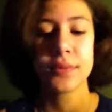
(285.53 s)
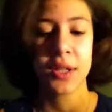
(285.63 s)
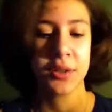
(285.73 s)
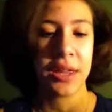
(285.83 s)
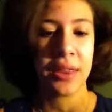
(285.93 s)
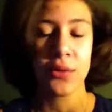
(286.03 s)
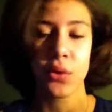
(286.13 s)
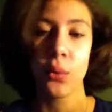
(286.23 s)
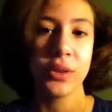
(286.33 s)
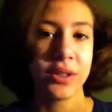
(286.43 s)
okay, that was the
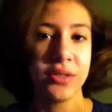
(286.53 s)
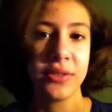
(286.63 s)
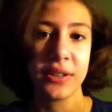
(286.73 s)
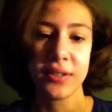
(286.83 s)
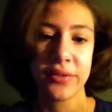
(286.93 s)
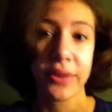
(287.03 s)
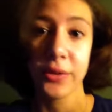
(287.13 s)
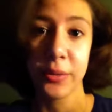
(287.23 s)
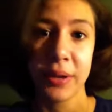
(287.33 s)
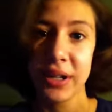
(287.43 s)
weirdest face I've
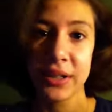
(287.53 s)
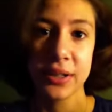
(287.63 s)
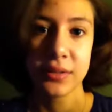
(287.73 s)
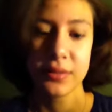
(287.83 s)
ever made.